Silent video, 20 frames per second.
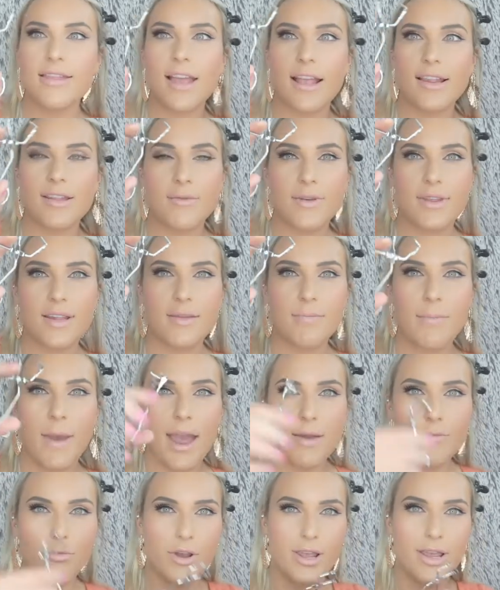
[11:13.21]
that's where this
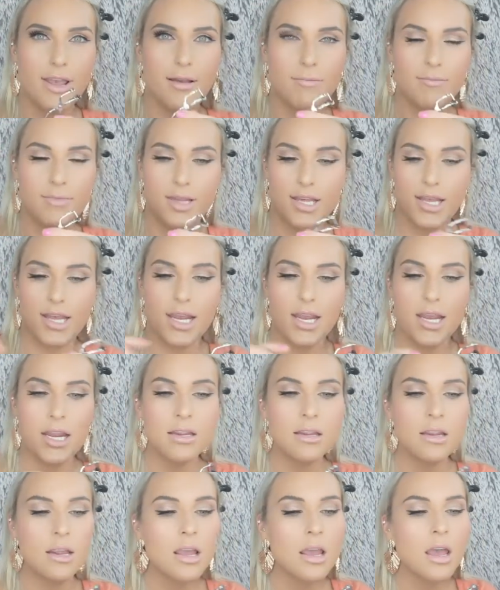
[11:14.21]
bad boy comes
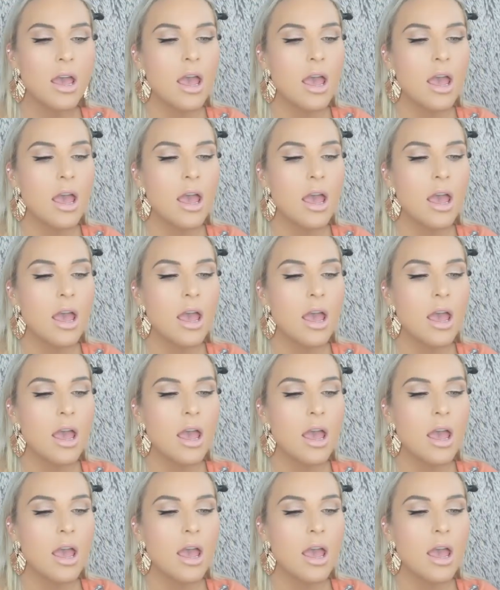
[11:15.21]
in.